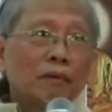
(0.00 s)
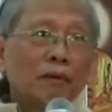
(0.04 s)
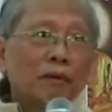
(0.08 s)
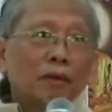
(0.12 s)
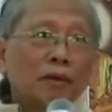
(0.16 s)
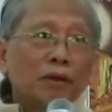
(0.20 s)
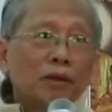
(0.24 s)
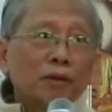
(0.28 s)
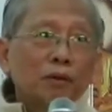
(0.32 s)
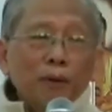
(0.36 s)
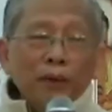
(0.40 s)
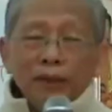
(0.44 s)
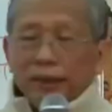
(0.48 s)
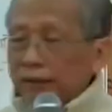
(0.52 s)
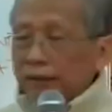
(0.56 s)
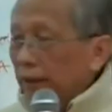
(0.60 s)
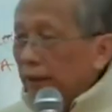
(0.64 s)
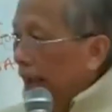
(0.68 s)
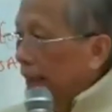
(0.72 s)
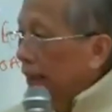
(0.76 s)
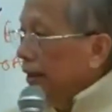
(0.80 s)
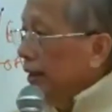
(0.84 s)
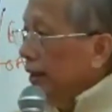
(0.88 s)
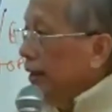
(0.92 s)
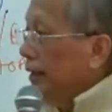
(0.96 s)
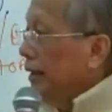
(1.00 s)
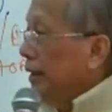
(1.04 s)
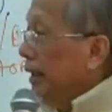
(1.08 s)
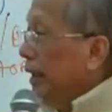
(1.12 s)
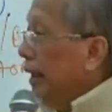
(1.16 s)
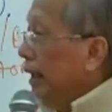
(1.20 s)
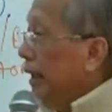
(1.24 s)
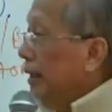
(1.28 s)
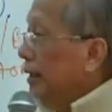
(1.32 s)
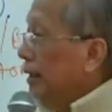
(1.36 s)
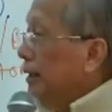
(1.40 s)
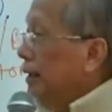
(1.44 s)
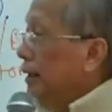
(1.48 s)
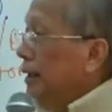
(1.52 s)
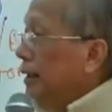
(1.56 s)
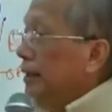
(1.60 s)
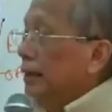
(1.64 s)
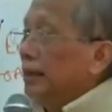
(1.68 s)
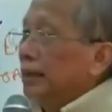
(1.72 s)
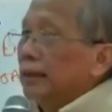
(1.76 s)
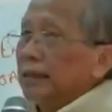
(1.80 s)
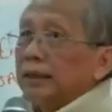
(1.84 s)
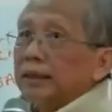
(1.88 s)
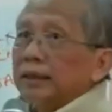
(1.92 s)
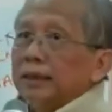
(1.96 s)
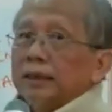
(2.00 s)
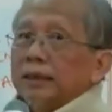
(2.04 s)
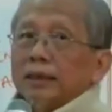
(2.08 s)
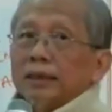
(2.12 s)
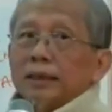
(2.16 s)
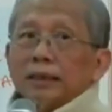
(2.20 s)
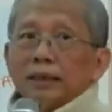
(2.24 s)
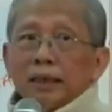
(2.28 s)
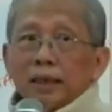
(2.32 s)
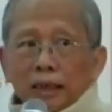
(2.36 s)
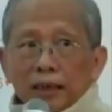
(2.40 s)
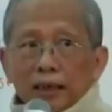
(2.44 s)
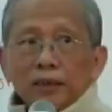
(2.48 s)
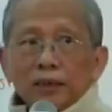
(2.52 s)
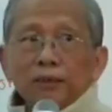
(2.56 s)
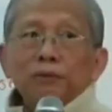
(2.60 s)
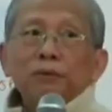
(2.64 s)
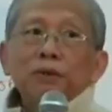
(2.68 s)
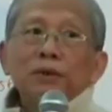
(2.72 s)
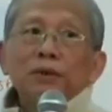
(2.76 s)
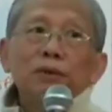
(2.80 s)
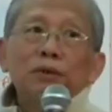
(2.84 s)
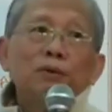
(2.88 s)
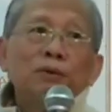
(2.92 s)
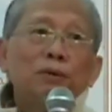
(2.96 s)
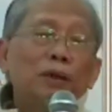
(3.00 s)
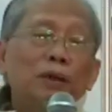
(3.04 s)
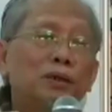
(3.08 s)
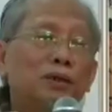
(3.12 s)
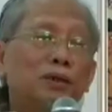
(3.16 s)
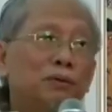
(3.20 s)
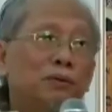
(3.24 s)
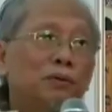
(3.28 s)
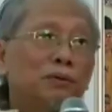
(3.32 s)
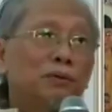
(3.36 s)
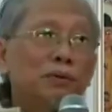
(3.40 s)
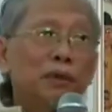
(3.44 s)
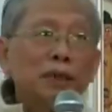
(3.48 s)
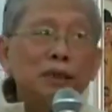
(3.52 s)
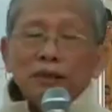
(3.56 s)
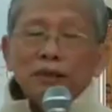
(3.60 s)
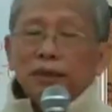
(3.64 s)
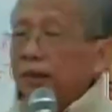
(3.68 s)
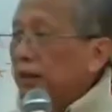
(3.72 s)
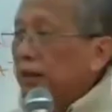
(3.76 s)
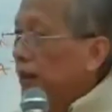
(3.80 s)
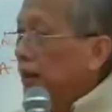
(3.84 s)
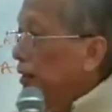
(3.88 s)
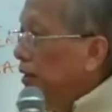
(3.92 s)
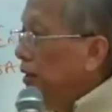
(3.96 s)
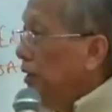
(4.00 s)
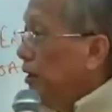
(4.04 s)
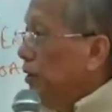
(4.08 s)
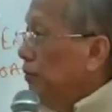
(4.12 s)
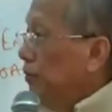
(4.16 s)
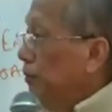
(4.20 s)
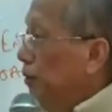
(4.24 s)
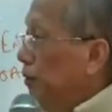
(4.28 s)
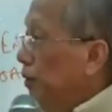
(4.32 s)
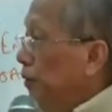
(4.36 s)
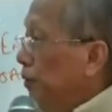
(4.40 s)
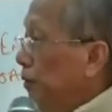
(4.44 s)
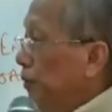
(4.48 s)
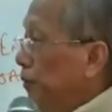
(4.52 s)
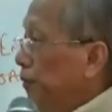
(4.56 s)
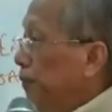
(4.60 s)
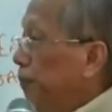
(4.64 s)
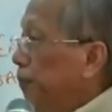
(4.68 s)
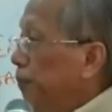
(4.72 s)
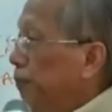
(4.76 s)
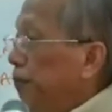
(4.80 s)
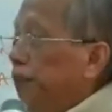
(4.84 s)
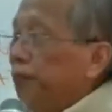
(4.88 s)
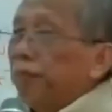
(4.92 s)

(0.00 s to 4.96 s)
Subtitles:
So when you understand this, then you will know what to do. That's why Shen Xiu know.